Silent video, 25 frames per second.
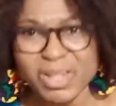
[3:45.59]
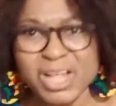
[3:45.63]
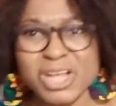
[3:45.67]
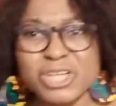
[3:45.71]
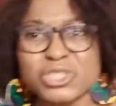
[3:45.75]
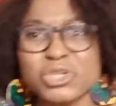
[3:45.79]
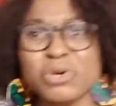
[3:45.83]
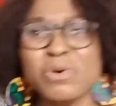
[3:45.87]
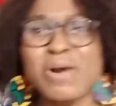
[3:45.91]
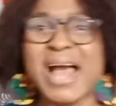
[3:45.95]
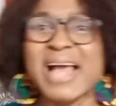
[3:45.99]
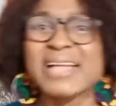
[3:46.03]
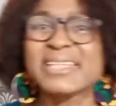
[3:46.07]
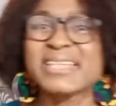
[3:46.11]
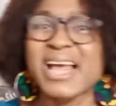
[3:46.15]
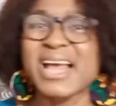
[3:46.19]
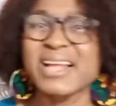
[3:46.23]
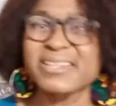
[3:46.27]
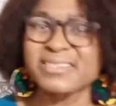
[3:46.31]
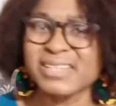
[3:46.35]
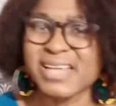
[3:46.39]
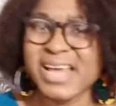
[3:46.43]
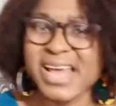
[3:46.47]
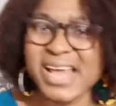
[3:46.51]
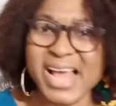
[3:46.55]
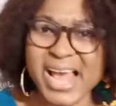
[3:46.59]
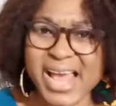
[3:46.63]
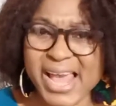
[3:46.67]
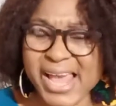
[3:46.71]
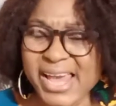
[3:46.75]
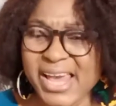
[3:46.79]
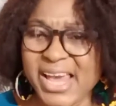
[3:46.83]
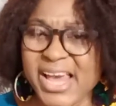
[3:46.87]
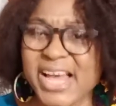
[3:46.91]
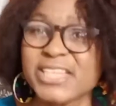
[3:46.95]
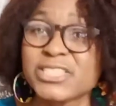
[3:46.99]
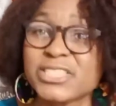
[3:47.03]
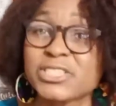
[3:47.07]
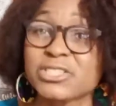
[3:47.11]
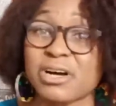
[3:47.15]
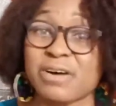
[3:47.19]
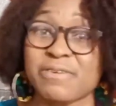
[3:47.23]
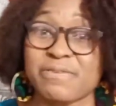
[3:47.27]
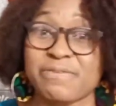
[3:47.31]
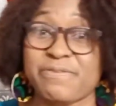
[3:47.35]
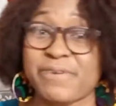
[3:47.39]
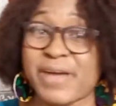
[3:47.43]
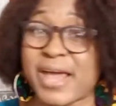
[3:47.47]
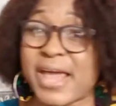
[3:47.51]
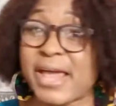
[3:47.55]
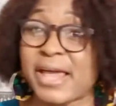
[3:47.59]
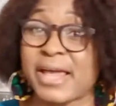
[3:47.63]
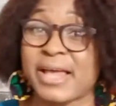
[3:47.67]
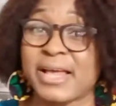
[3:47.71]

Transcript: So at that age of